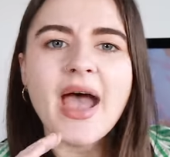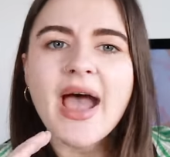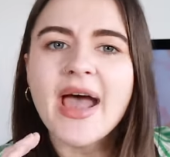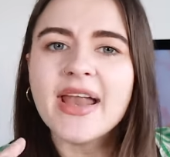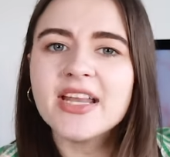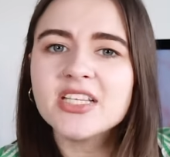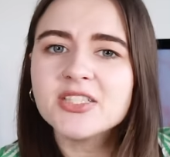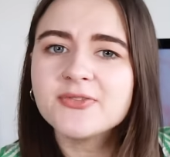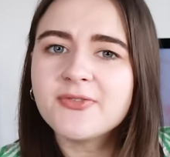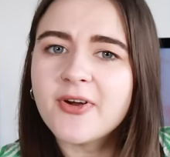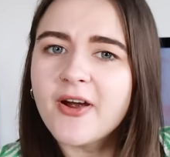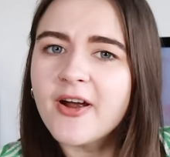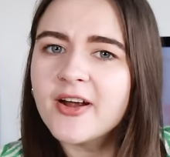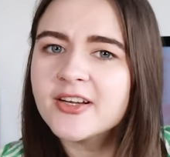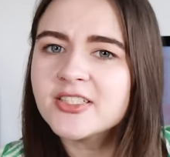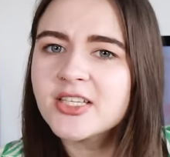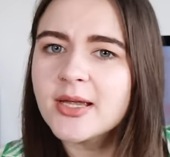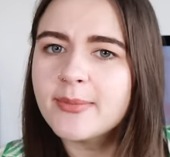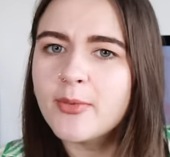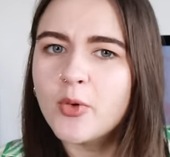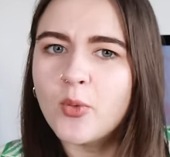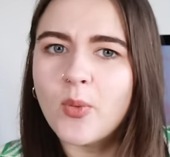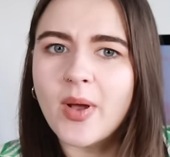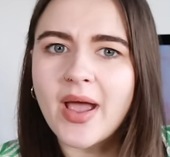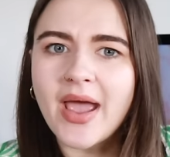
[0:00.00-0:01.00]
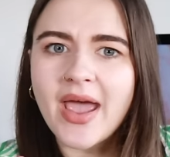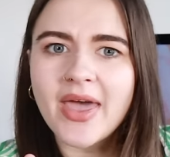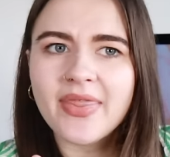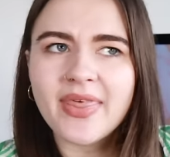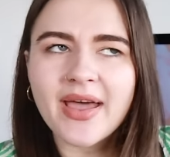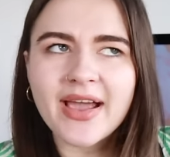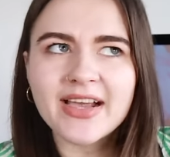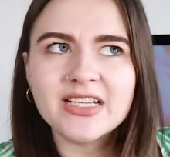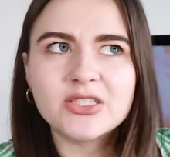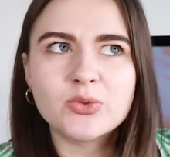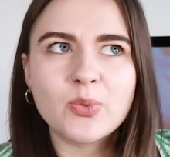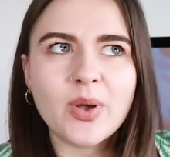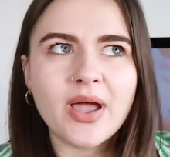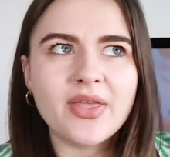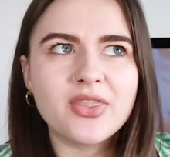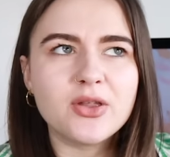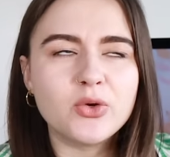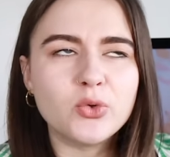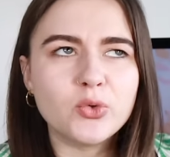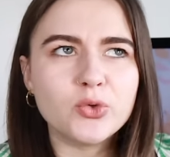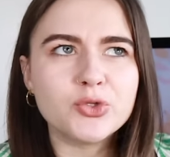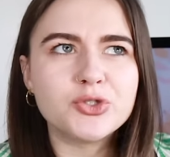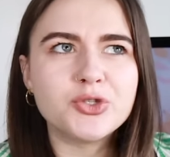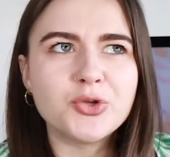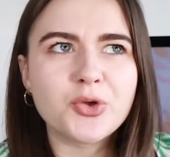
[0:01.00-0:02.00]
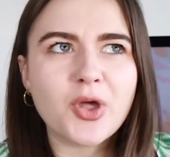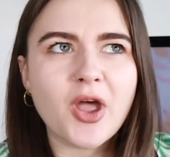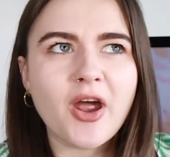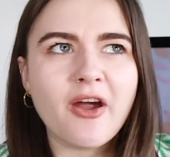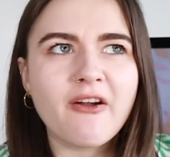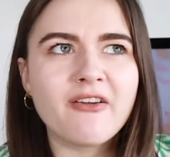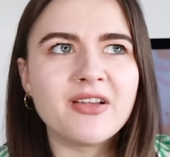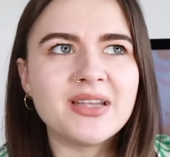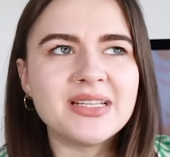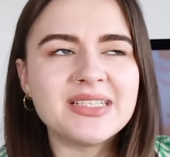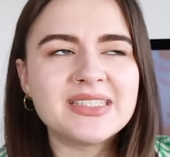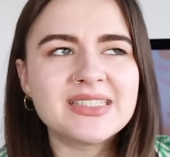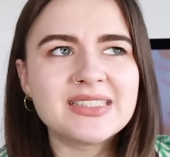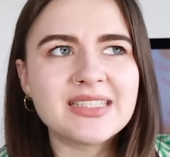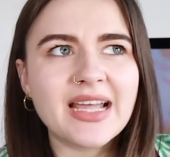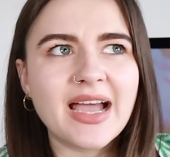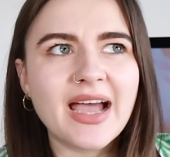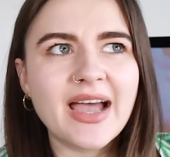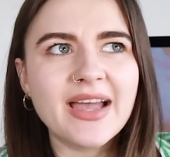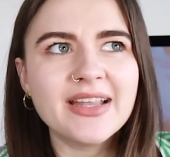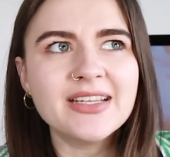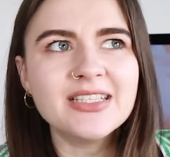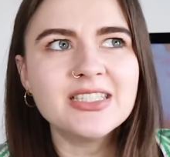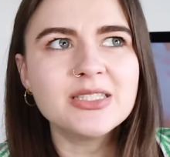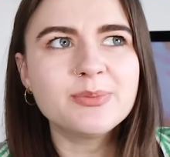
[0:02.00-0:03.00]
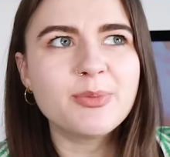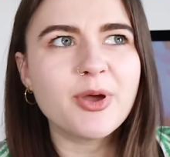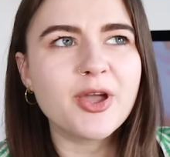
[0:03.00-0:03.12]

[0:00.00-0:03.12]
And as far as I'm aware, that is where the lawsuit currently stands,